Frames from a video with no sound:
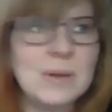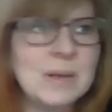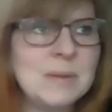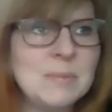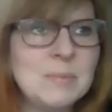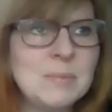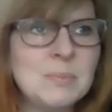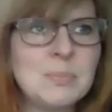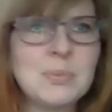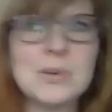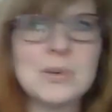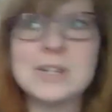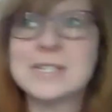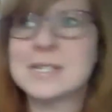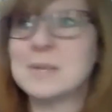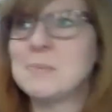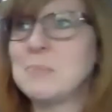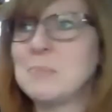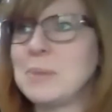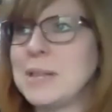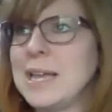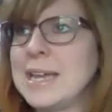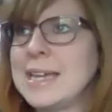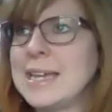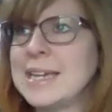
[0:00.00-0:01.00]
prison
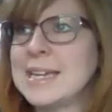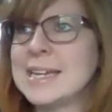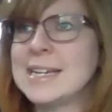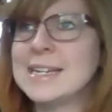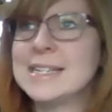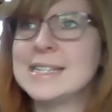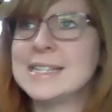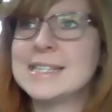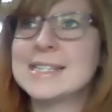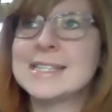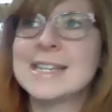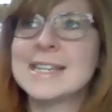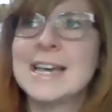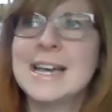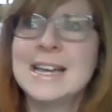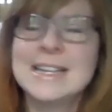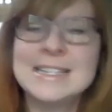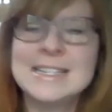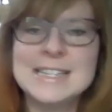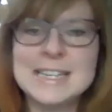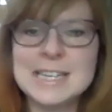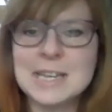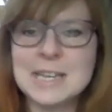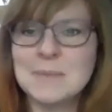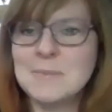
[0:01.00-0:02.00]
blankets,
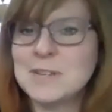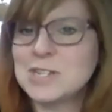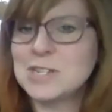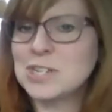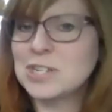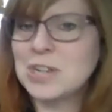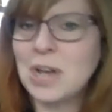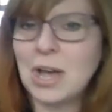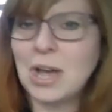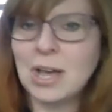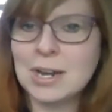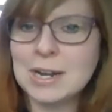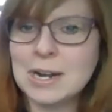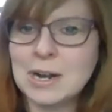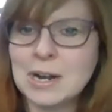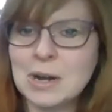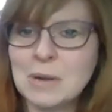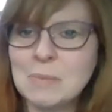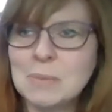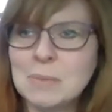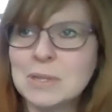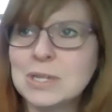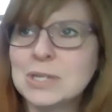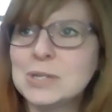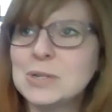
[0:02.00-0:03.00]
decommissioned hot air
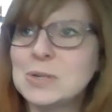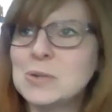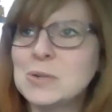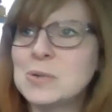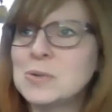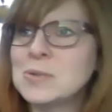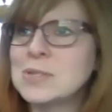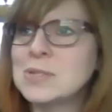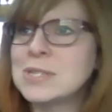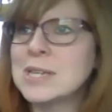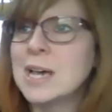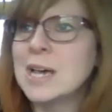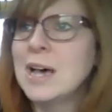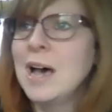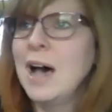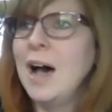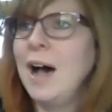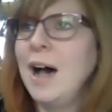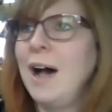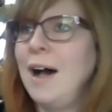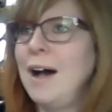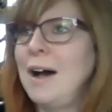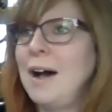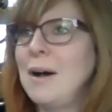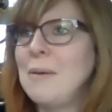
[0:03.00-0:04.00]
balloons,
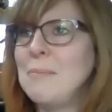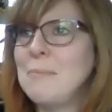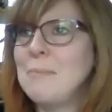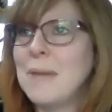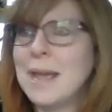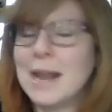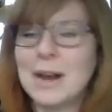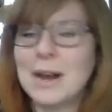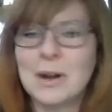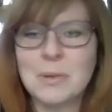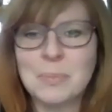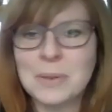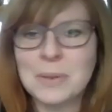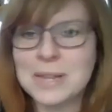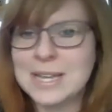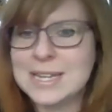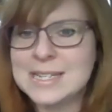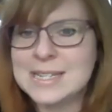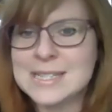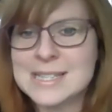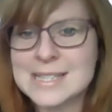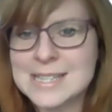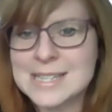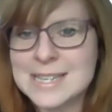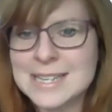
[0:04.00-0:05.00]

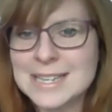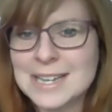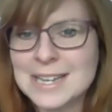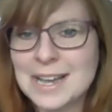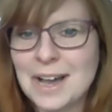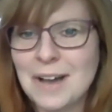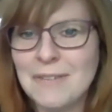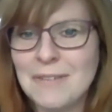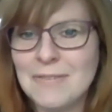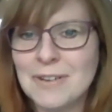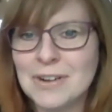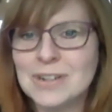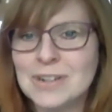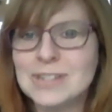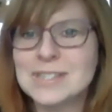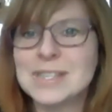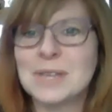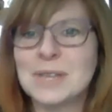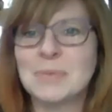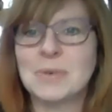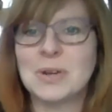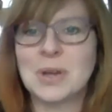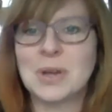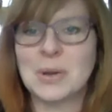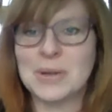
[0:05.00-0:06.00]
airplane seat covers
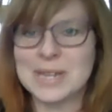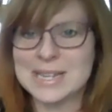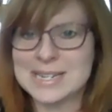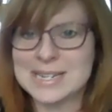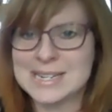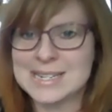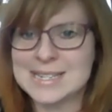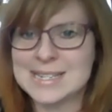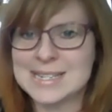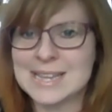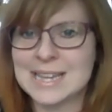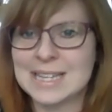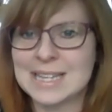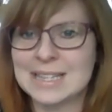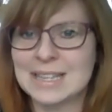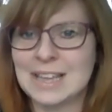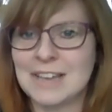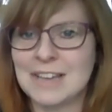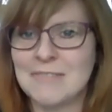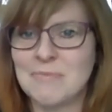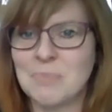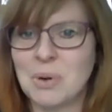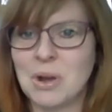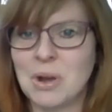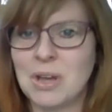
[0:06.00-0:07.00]
that were going into second
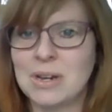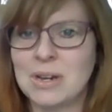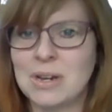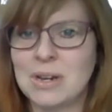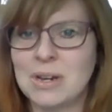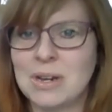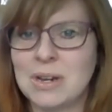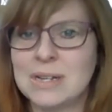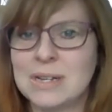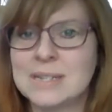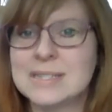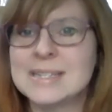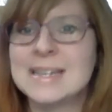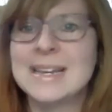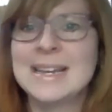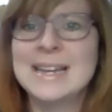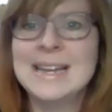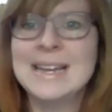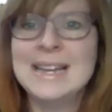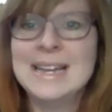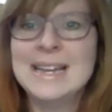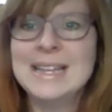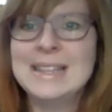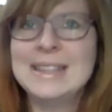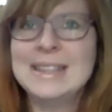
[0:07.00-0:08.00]
life products.
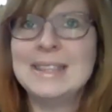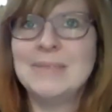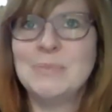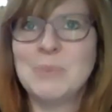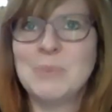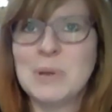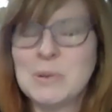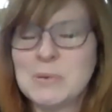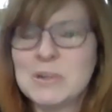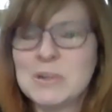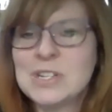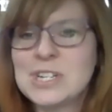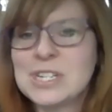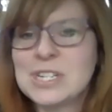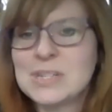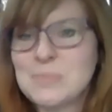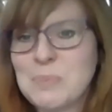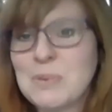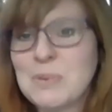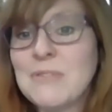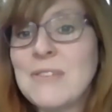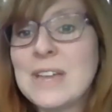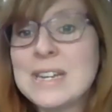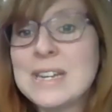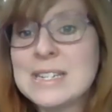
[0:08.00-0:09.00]
We were just
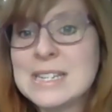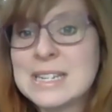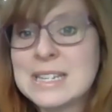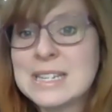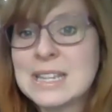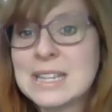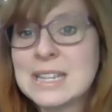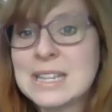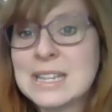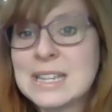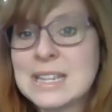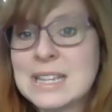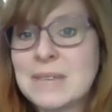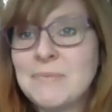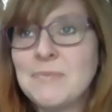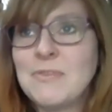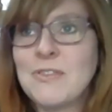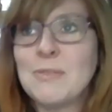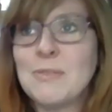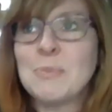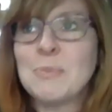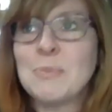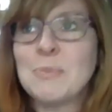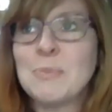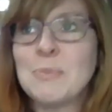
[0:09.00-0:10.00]
preventing them
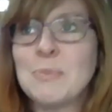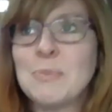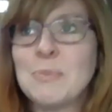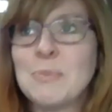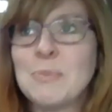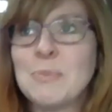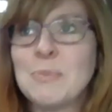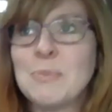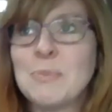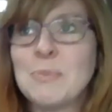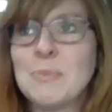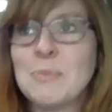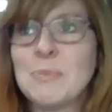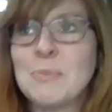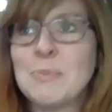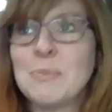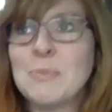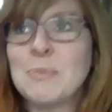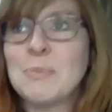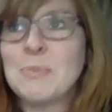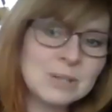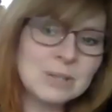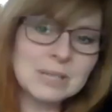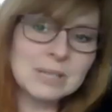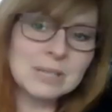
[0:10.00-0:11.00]
from going to
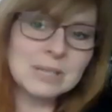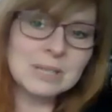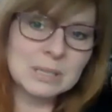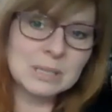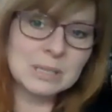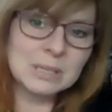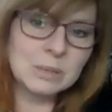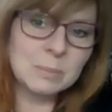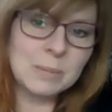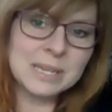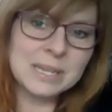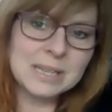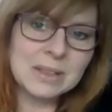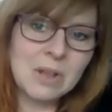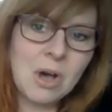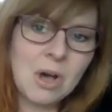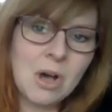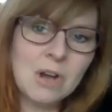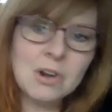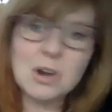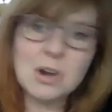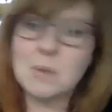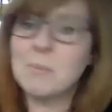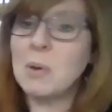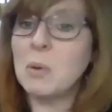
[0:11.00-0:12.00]
landfill a little bit
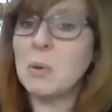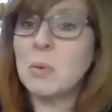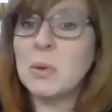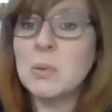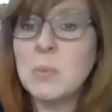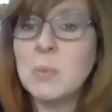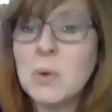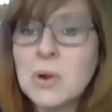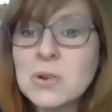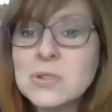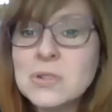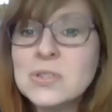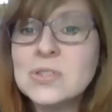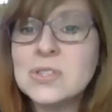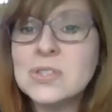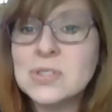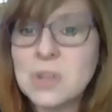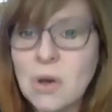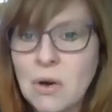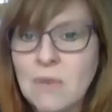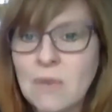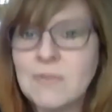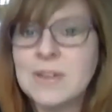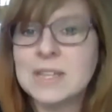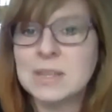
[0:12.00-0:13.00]
longer, but we weren't
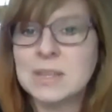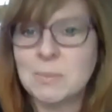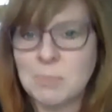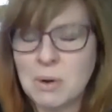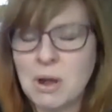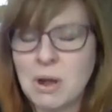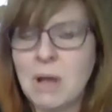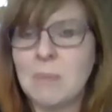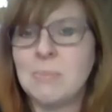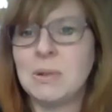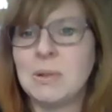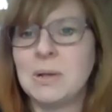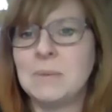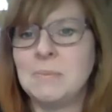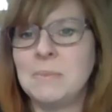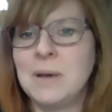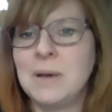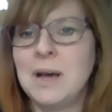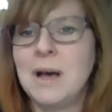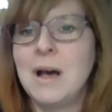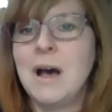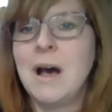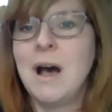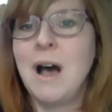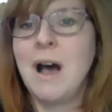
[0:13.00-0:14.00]
solving the problem
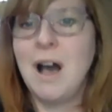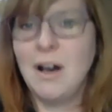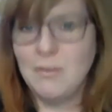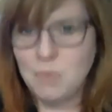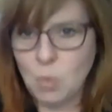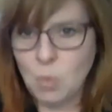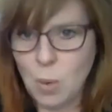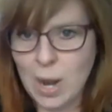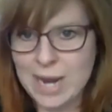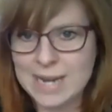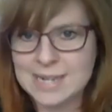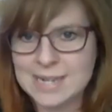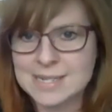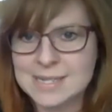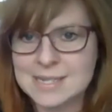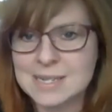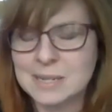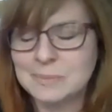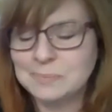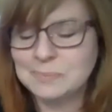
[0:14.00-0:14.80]
of waste.